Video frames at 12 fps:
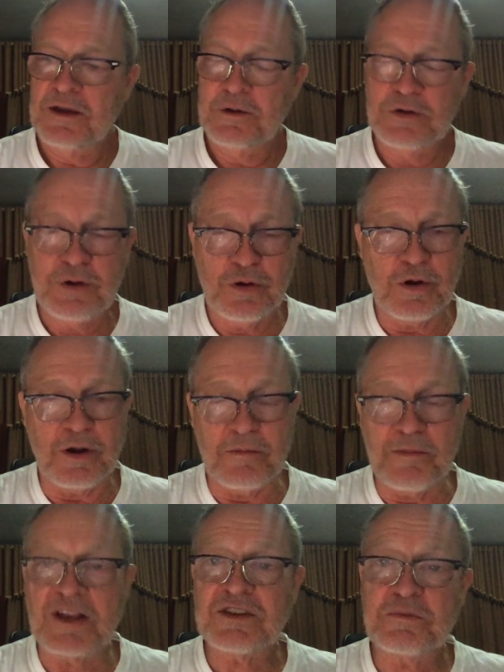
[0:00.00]
Whew, it
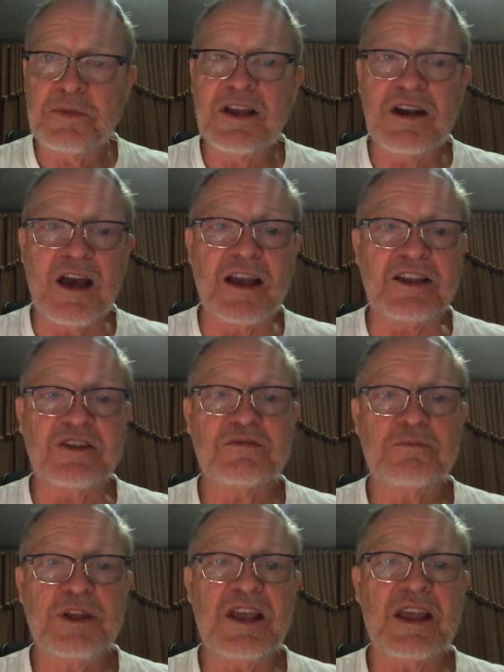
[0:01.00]
must be nice
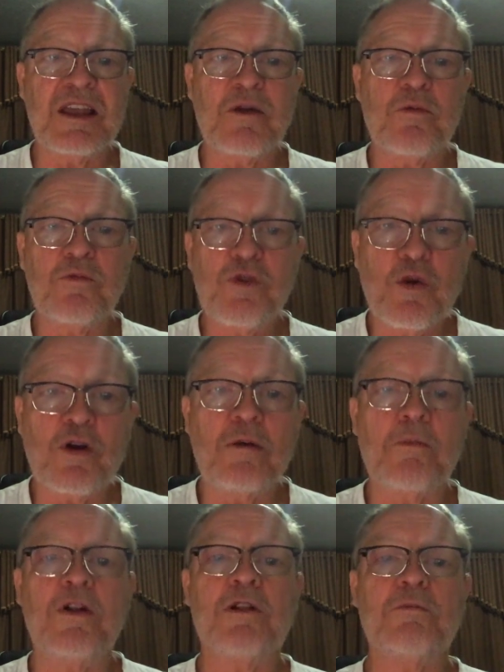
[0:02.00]
being a
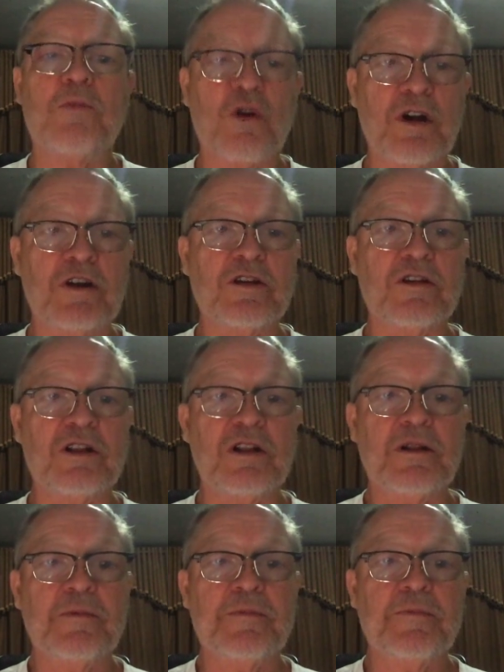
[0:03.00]
normal mortal.
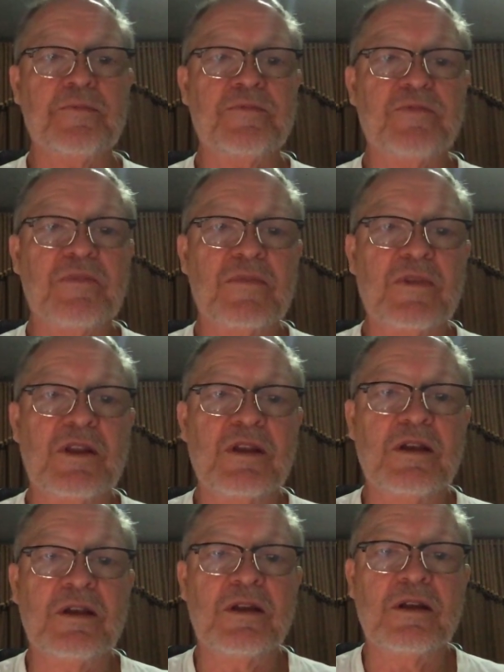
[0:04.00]

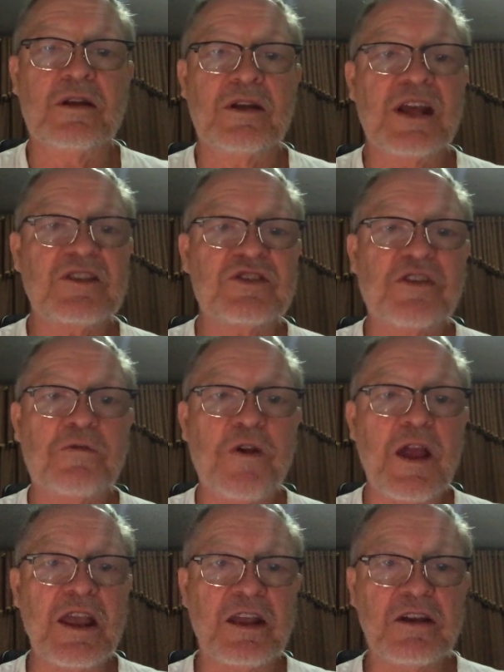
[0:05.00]
Next to
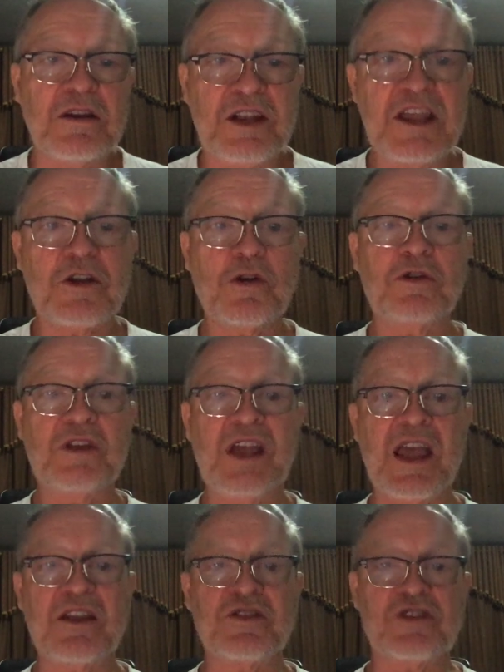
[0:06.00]
Frank, Nico
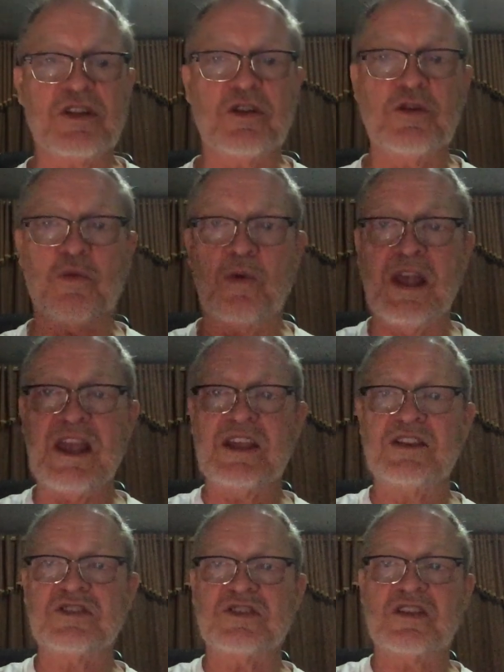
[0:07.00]
D'Angelo
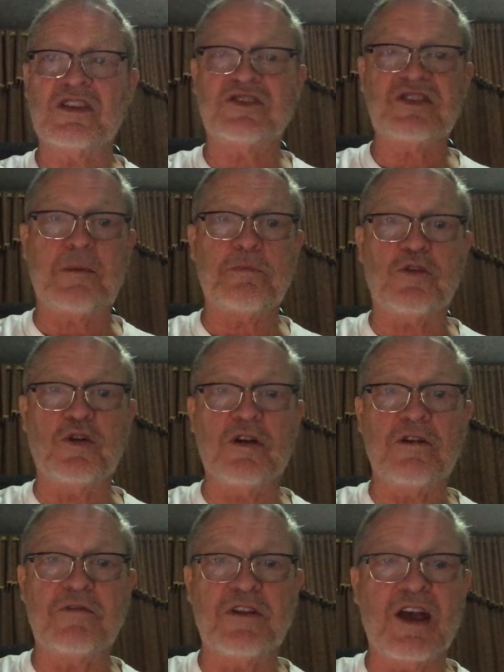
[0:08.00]
raised the scepter
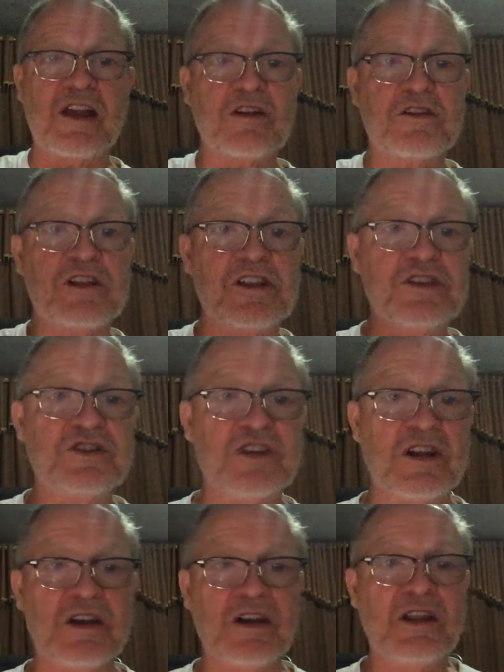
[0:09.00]
of
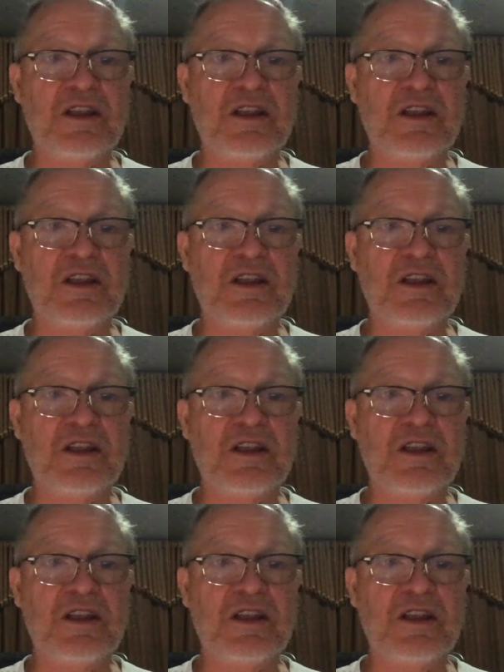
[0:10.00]
Diocletian.